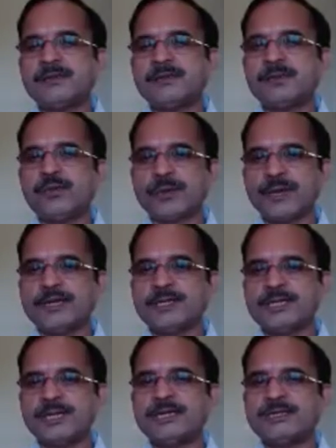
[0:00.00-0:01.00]
as well
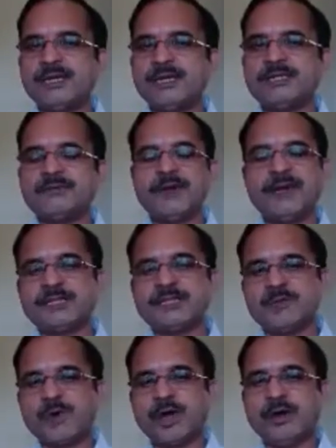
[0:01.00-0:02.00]
as last
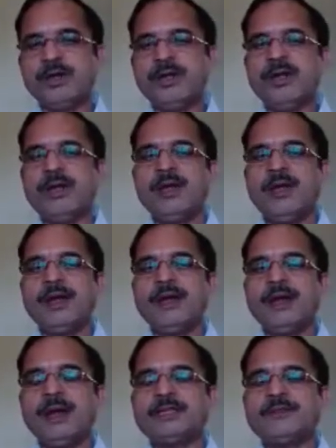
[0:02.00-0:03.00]
time we have discussed,
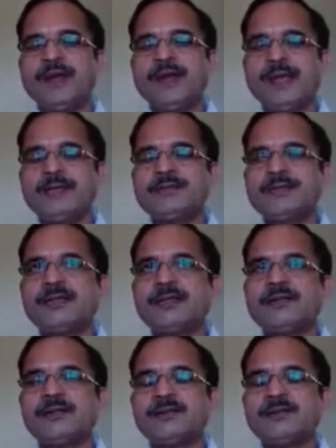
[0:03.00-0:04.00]
the
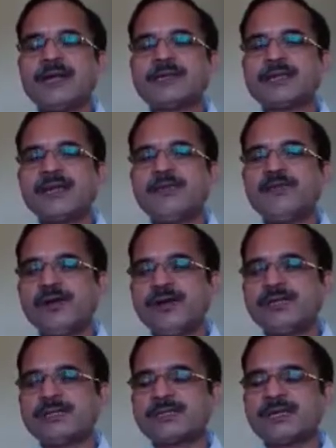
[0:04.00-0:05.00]
frequency is very
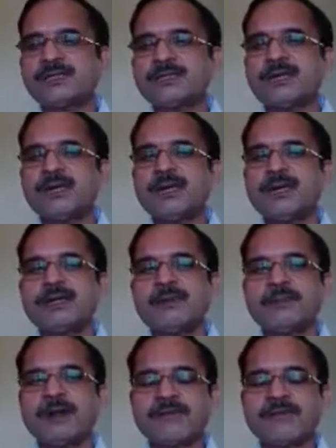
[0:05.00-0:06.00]
small,
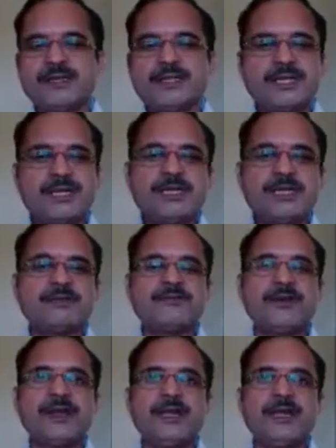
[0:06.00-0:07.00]
many times
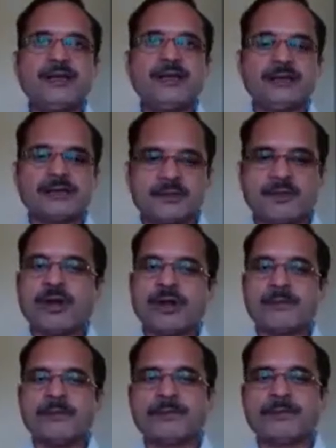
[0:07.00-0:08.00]
usually few hertz.
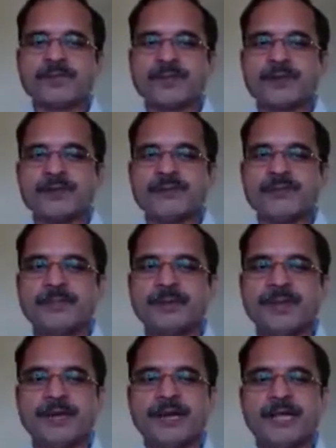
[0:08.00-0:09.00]
Okay,
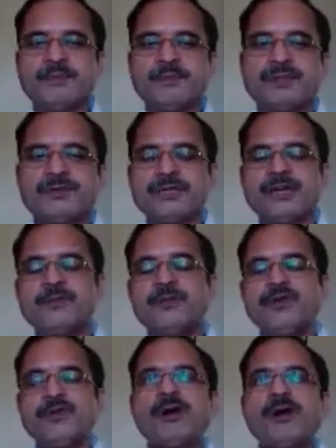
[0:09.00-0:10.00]
and
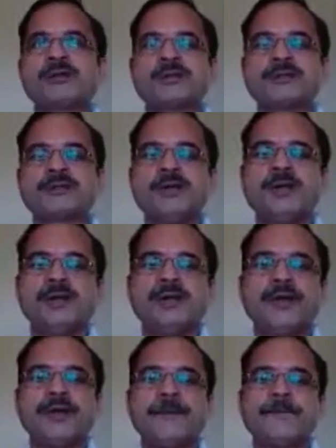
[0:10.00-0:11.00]
the
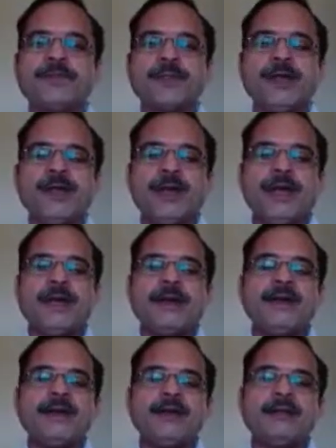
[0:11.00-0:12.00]
measurement of low
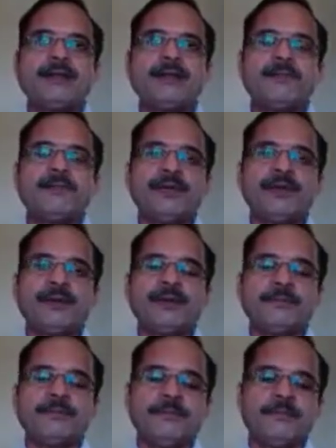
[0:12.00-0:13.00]
frequencies, it is
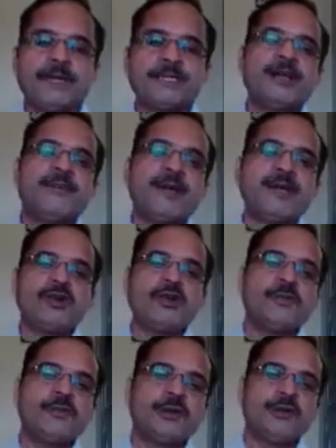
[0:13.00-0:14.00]
actually more challenging.